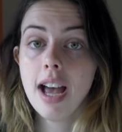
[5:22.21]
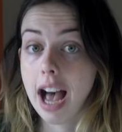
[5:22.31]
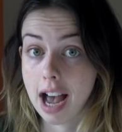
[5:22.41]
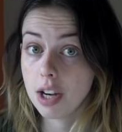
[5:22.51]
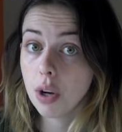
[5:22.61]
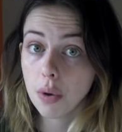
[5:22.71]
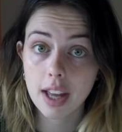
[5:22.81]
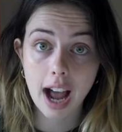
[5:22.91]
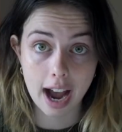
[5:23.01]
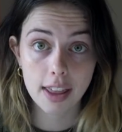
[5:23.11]
I know
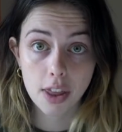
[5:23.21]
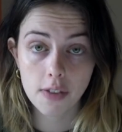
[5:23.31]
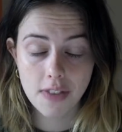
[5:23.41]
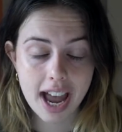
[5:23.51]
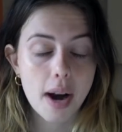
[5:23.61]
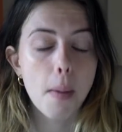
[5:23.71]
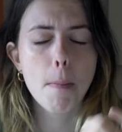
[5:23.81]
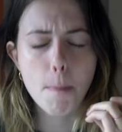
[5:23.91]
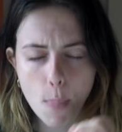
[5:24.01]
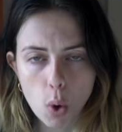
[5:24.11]
that I thought that
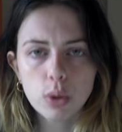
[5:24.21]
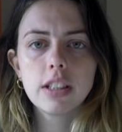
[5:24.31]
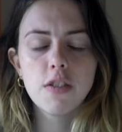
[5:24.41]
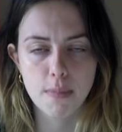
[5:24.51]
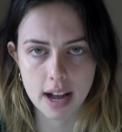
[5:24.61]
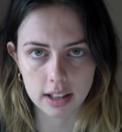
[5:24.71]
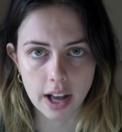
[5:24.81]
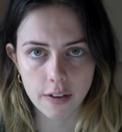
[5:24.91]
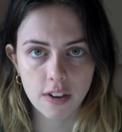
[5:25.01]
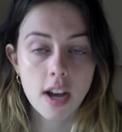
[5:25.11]
most of my
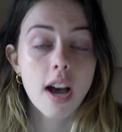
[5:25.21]
life.